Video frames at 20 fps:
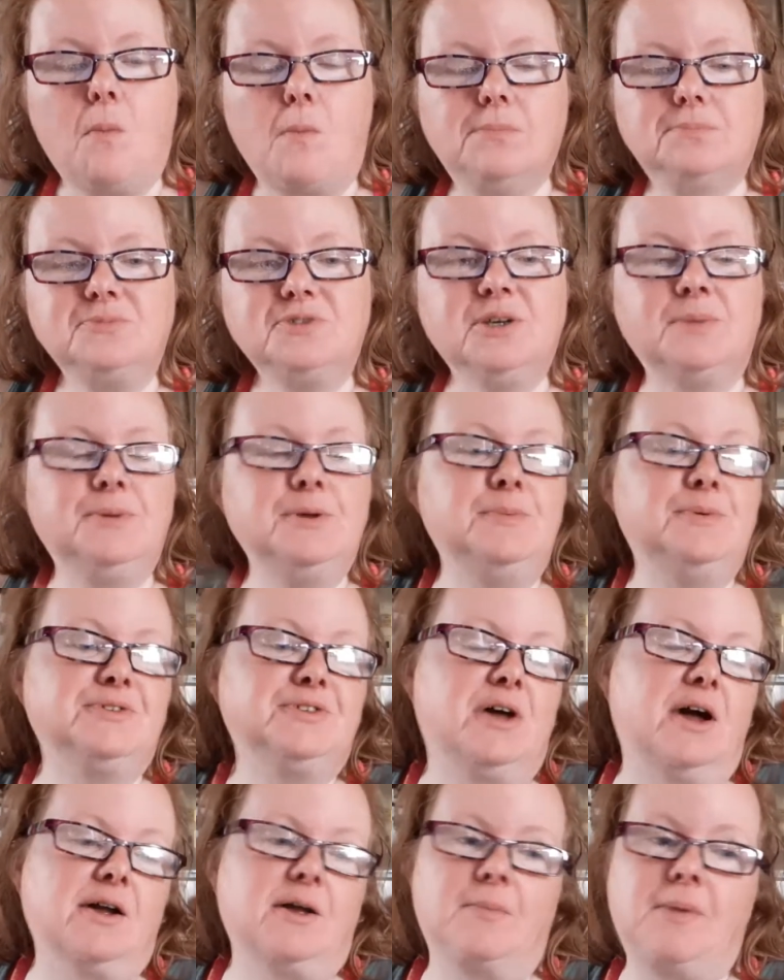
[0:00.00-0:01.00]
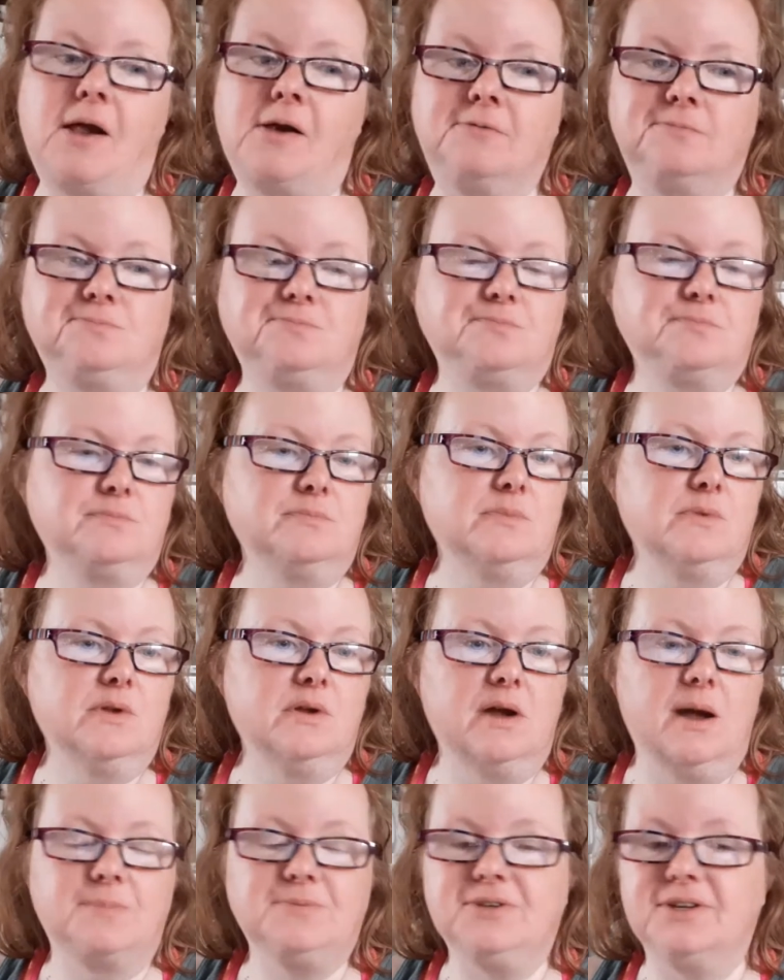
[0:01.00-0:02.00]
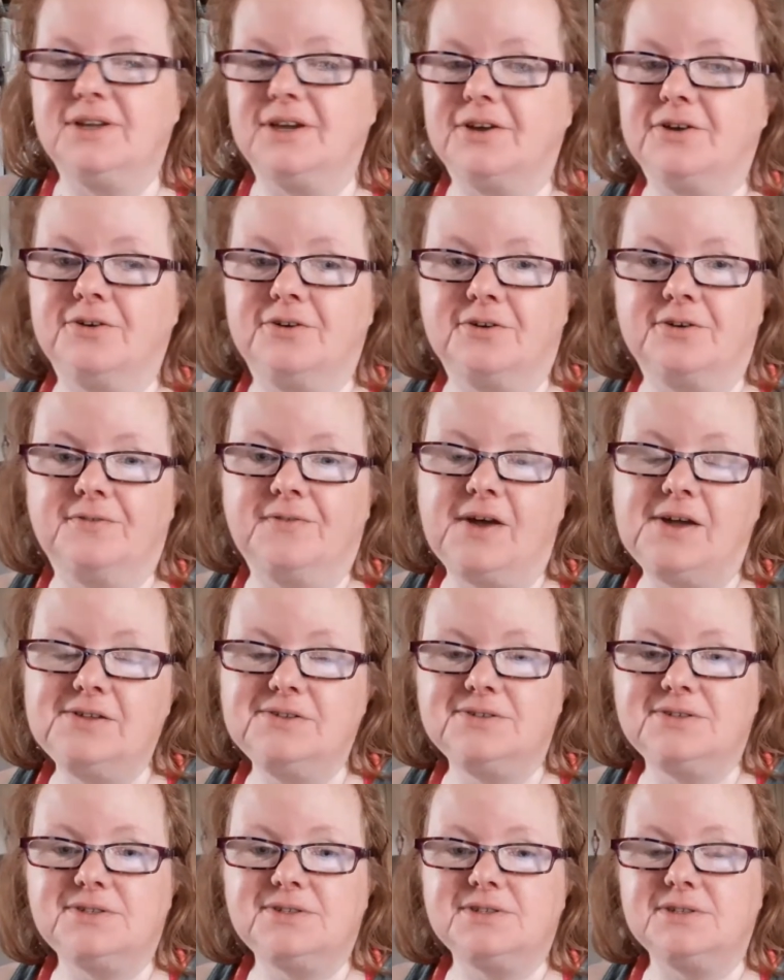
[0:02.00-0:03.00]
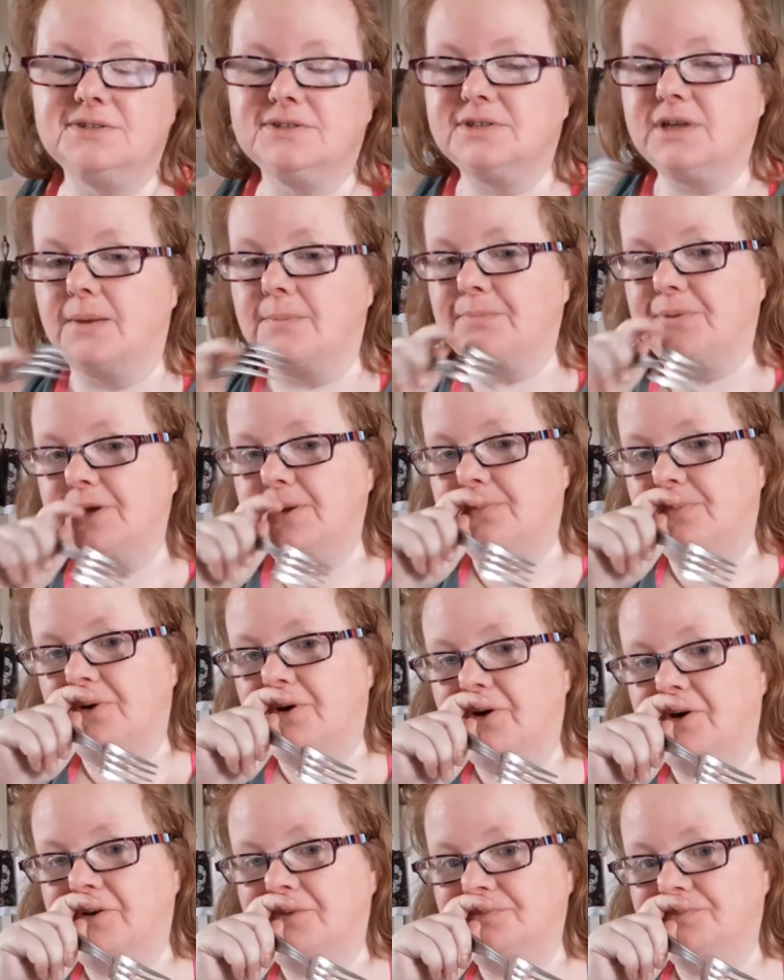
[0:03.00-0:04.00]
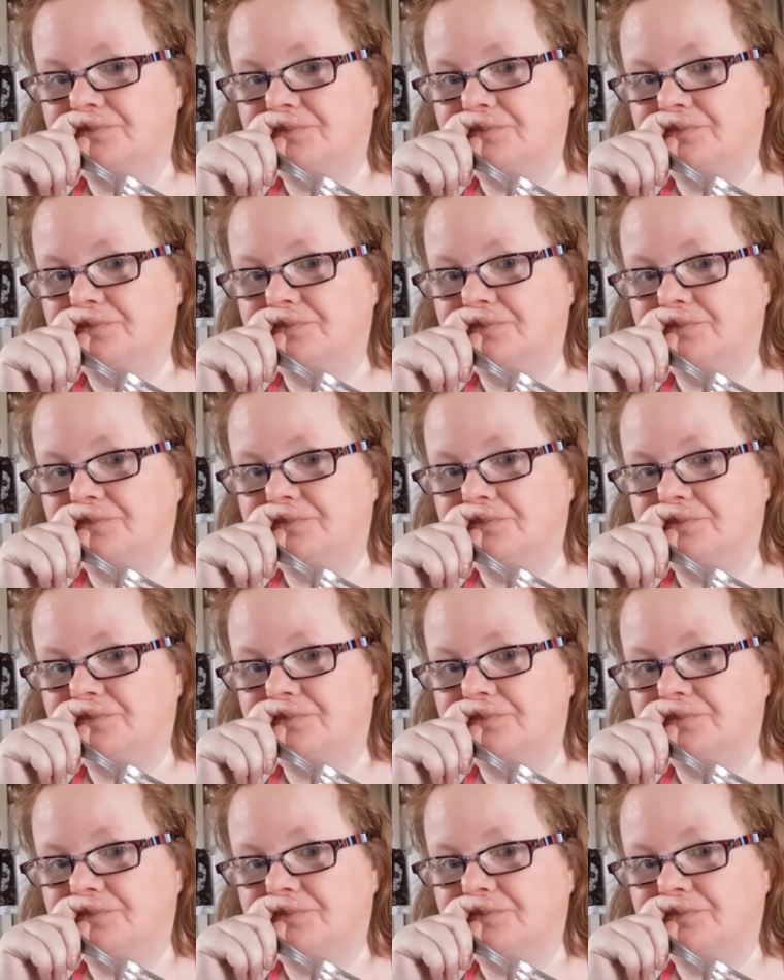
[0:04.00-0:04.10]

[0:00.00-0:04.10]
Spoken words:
Some people talk about up-to-date current events. Some people